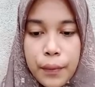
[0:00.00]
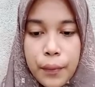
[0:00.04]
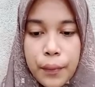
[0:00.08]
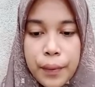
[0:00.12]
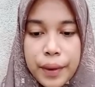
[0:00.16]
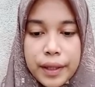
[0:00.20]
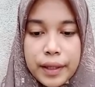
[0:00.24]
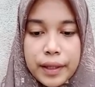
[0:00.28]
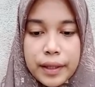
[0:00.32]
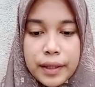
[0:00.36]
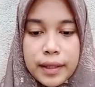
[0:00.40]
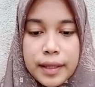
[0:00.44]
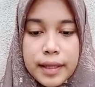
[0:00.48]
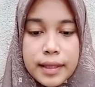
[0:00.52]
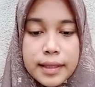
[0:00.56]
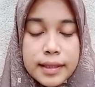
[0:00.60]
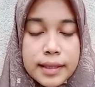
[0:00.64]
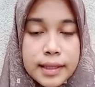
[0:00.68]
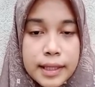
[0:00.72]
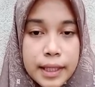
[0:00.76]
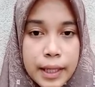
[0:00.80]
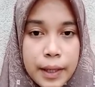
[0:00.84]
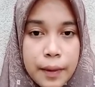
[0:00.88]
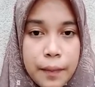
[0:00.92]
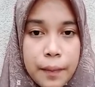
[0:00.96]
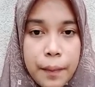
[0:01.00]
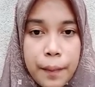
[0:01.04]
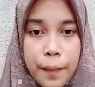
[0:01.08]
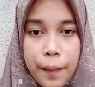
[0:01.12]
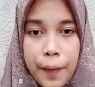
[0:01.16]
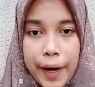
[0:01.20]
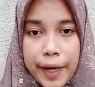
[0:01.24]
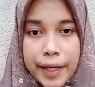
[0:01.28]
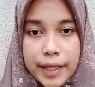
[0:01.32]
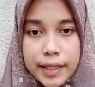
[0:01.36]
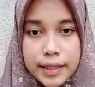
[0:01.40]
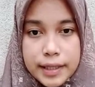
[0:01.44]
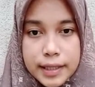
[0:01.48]
with the term
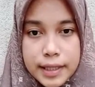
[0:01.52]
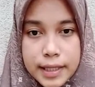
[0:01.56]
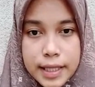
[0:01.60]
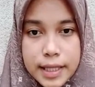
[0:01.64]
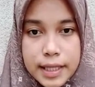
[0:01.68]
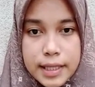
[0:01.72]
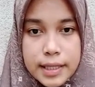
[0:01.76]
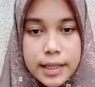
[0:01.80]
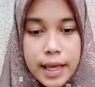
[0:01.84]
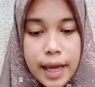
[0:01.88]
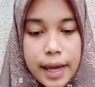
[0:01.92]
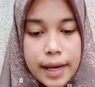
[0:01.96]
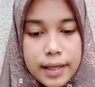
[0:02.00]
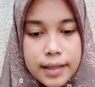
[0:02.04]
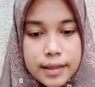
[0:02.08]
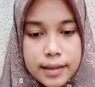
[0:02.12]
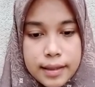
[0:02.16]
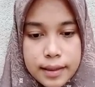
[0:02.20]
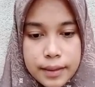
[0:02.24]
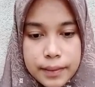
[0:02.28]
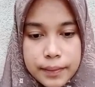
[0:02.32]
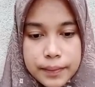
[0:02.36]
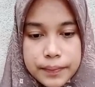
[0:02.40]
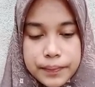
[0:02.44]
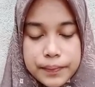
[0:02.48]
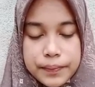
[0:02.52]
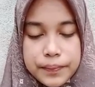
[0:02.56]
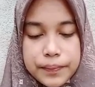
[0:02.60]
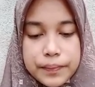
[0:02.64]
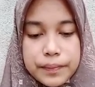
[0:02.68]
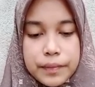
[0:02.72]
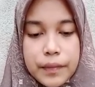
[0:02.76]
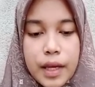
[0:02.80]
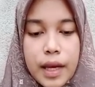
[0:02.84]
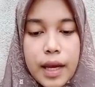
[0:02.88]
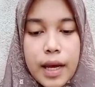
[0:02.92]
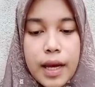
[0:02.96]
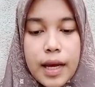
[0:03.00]
practice
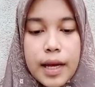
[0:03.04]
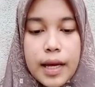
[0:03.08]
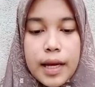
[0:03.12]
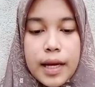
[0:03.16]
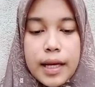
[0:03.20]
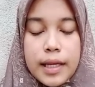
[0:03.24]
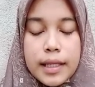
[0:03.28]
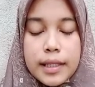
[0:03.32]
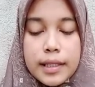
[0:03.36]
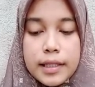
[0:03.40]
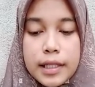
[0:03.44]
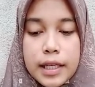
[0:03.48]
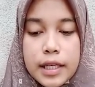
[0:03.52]
exam.